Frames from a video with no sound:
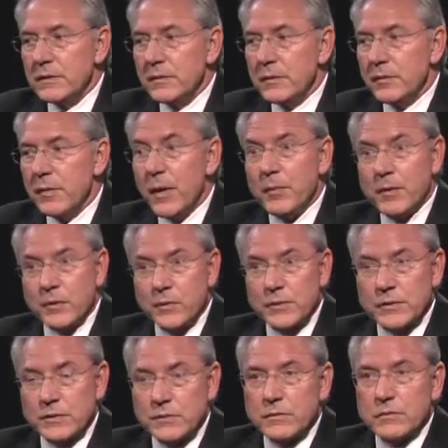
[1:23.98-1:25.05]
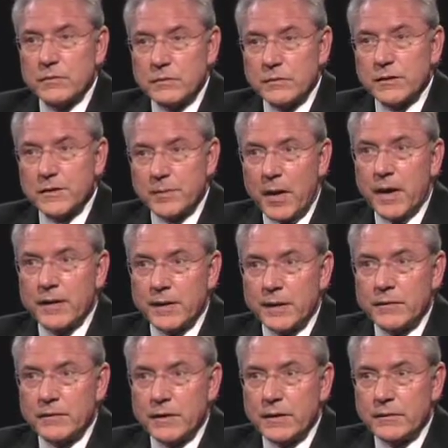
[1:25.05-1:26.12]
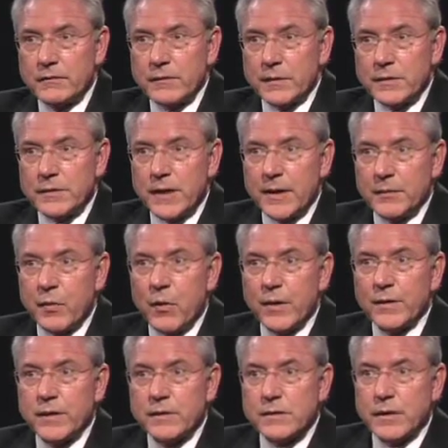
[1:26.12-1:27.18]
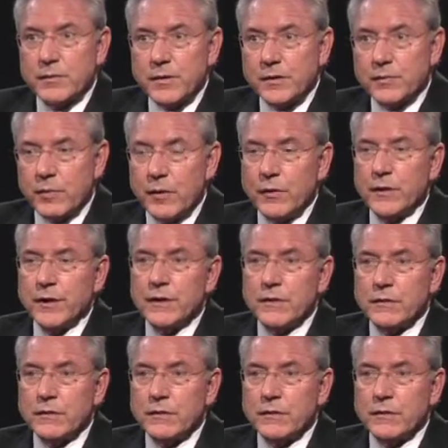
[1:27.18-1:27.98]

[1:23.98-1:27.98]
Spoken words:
the public was responding from the standpoint that something's broken,